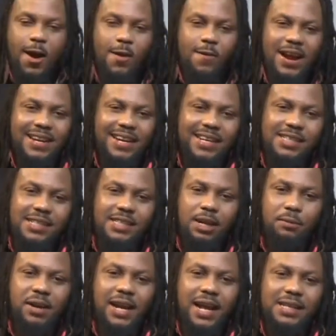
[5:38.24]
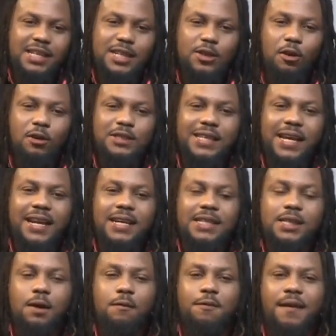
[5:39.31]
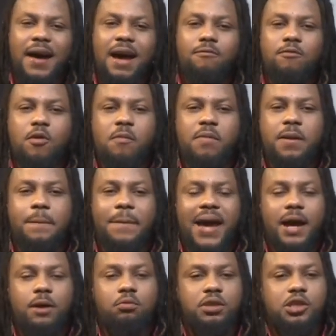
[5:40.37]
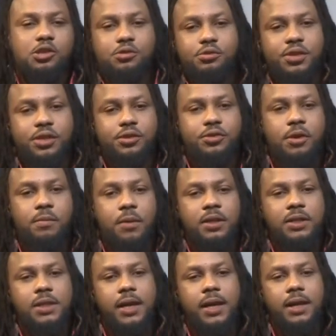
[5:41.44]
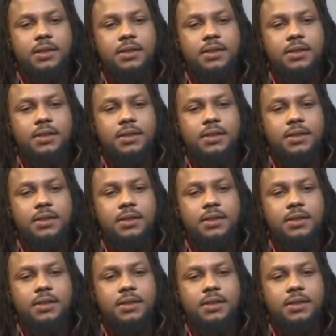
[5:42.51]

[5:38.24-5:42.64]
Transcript: All right, ladies and gentlemen, that's it on Daily Top 5. We'll be back with you, Syndrome Monday.